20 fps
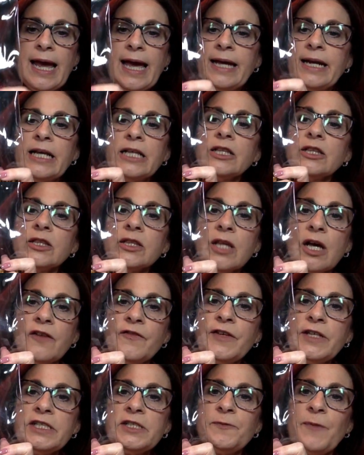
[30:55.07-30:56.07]
And I
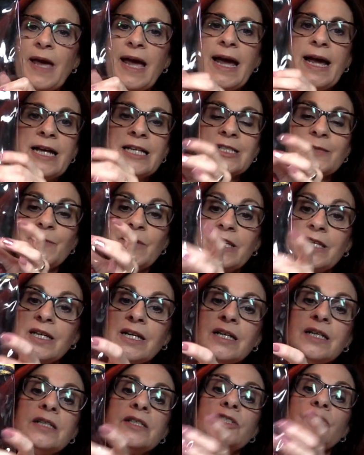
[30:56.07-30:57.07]
love his bags
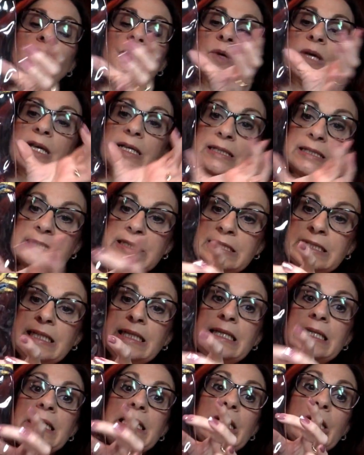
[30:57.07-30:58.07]
because you can
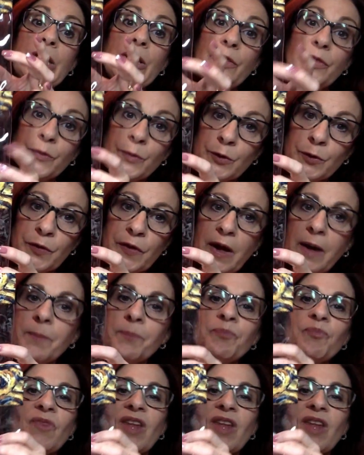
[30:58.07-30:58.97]
see through them.